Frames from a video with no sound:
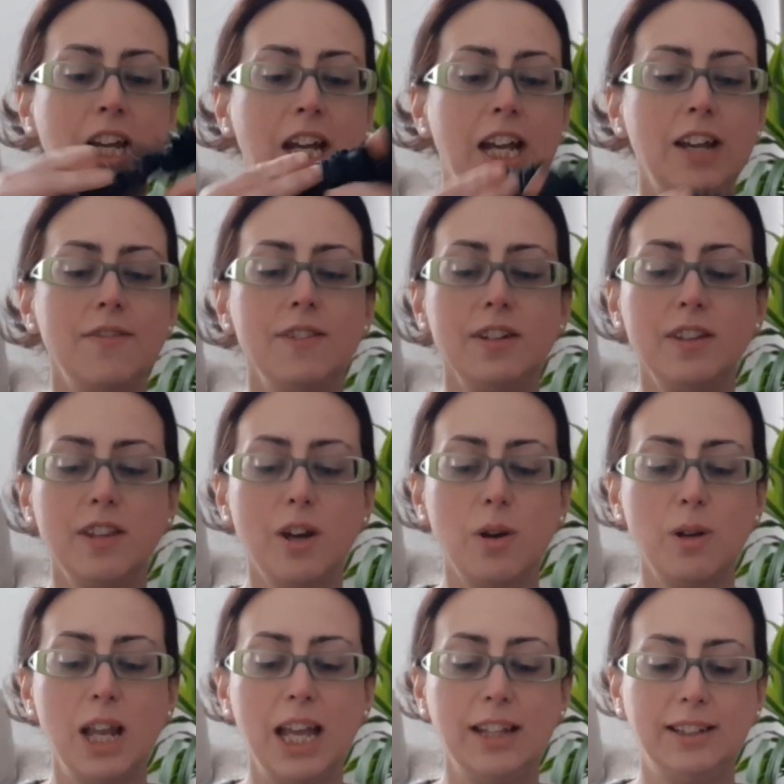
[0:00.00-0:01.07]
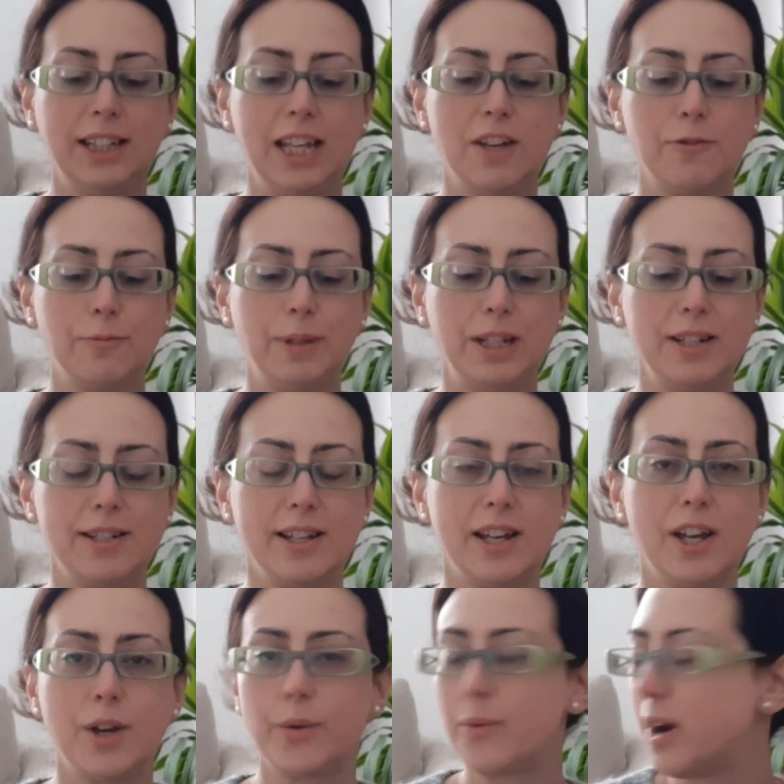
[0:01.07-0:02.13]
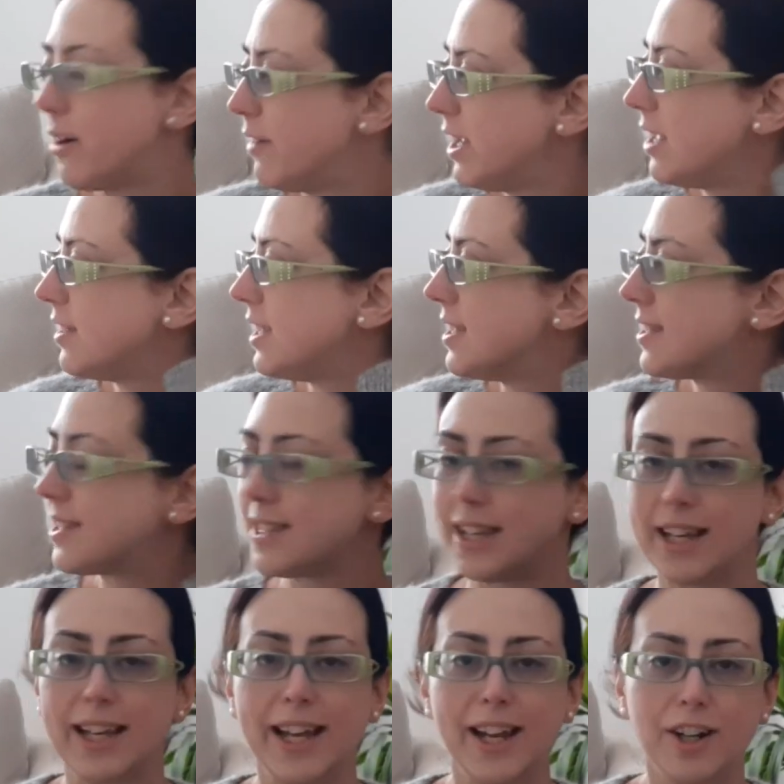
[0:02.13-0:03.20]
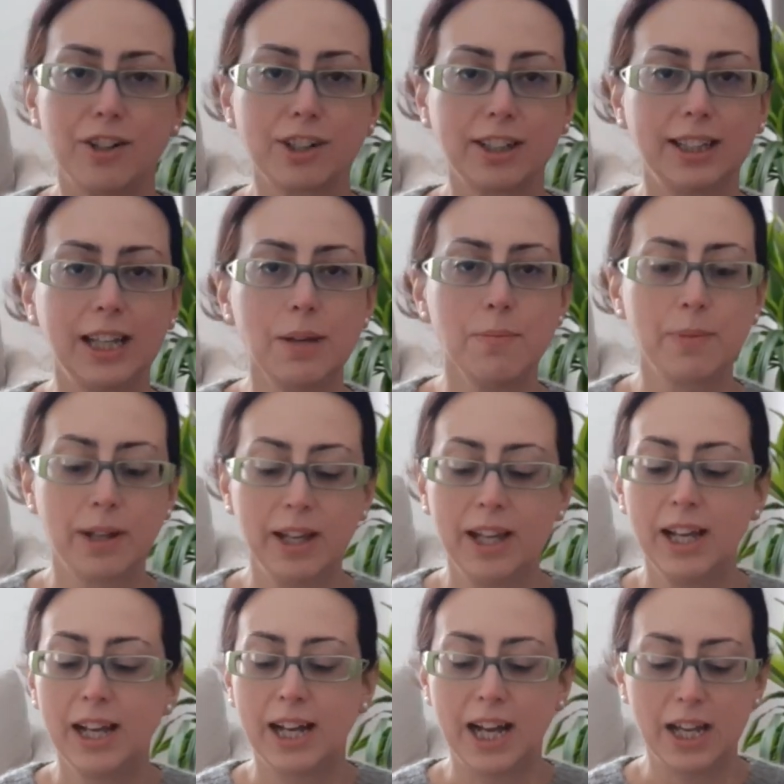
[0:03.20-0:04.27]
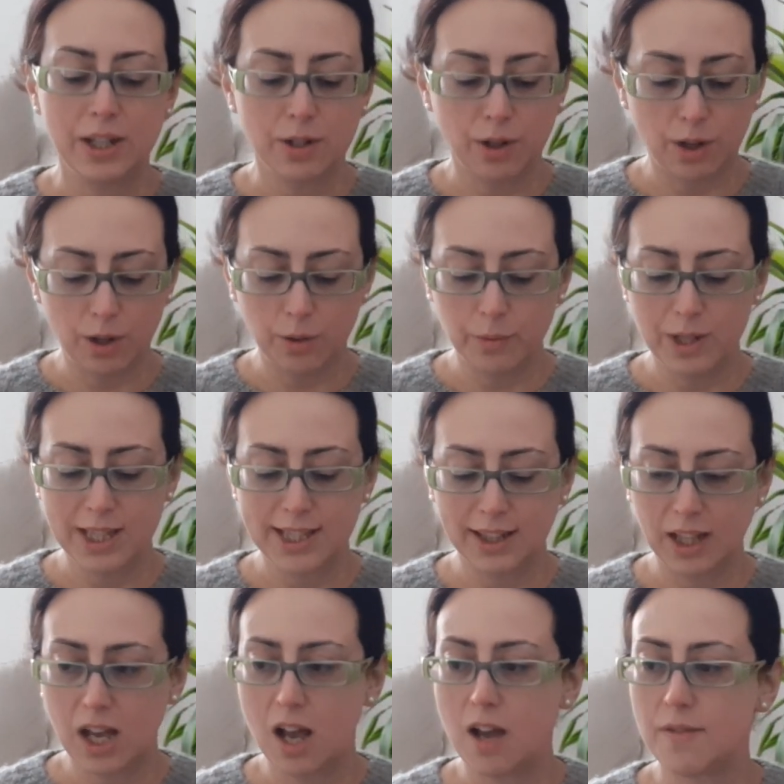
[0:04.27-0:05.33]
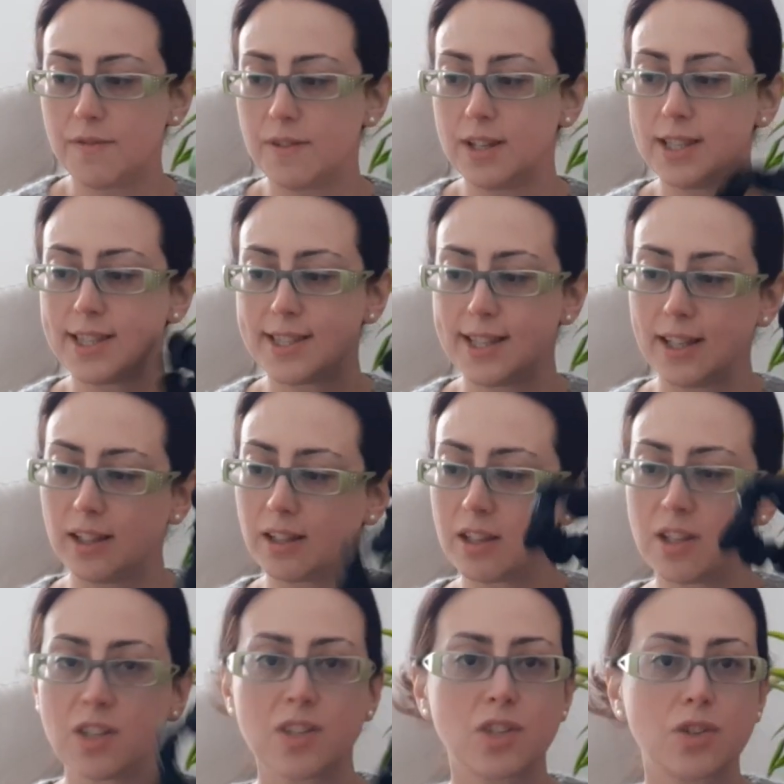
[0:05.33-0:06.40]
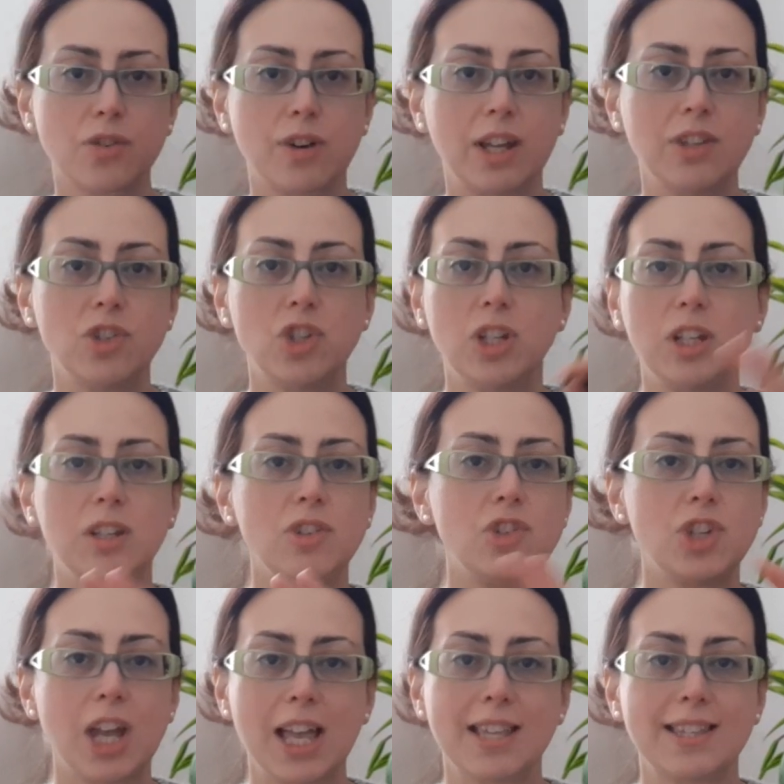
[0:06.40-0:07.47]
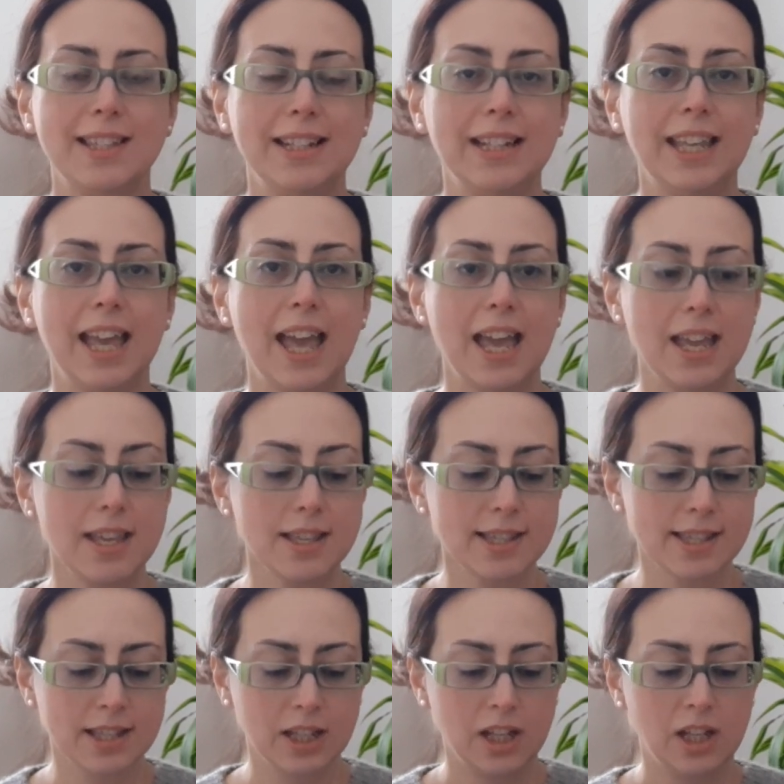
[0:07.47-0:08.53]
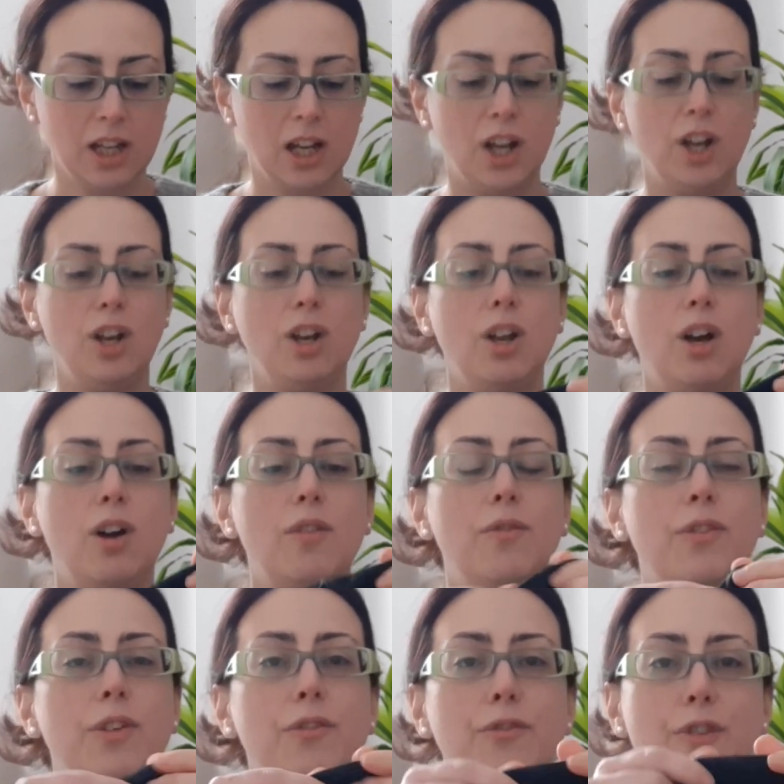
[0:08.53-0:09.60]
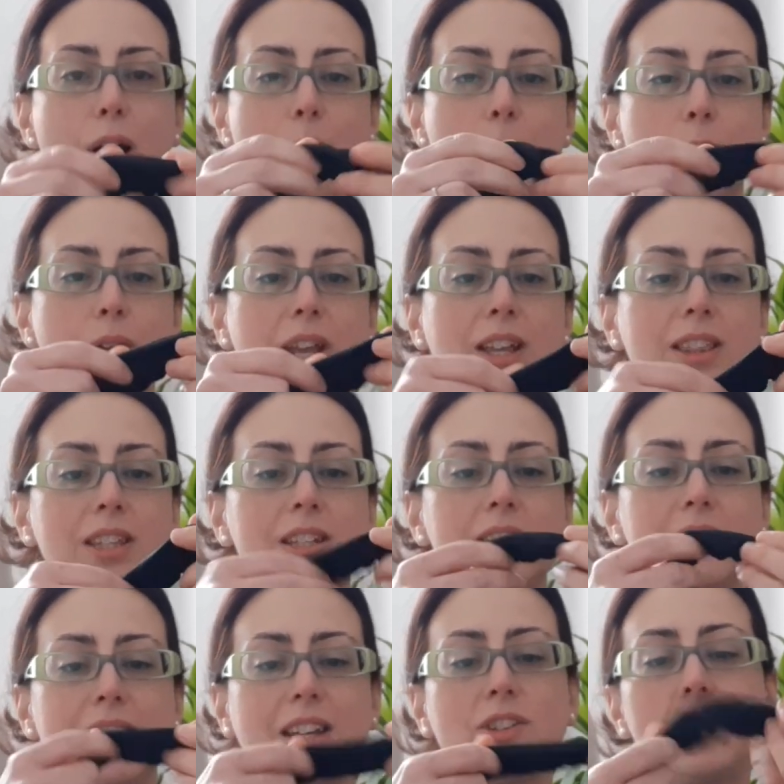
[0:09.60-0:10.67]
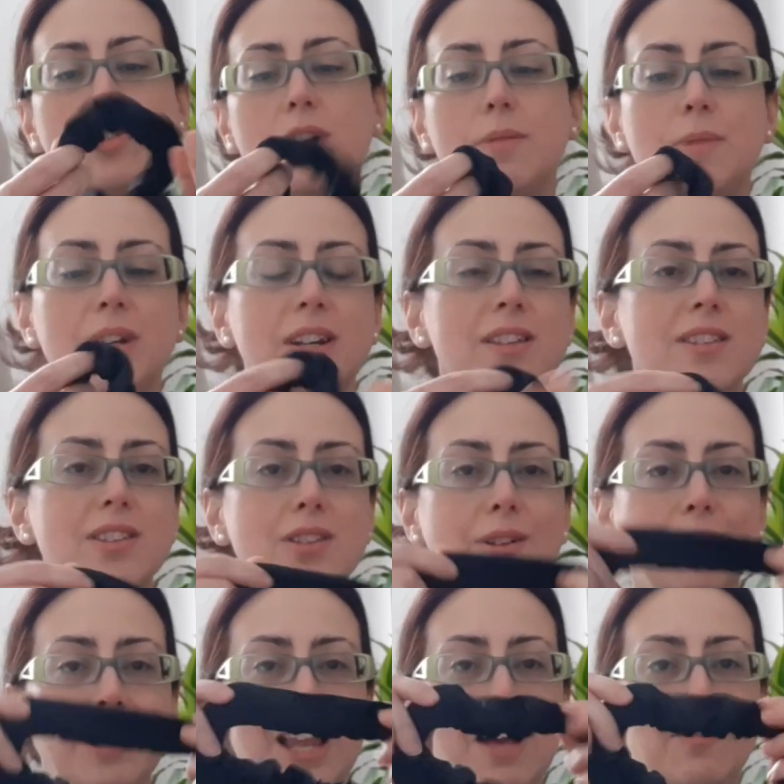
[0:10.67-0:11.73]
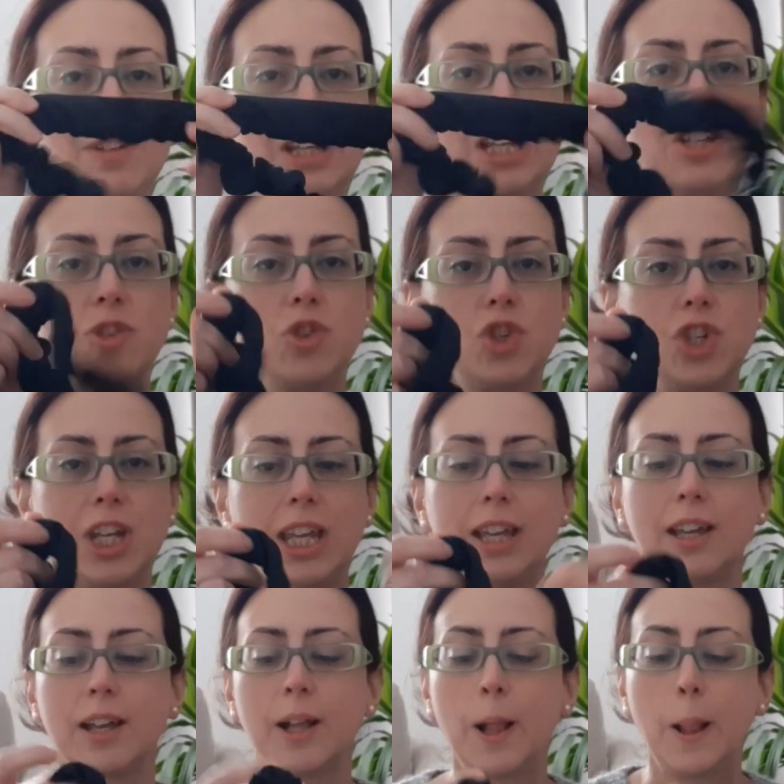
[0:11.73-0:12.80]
Even though lately I've been uh, wearing this uh, hair clip, I always love a silk scrunchie just in case. I love the fabric, the texture, I mean, it's so lovely and chic.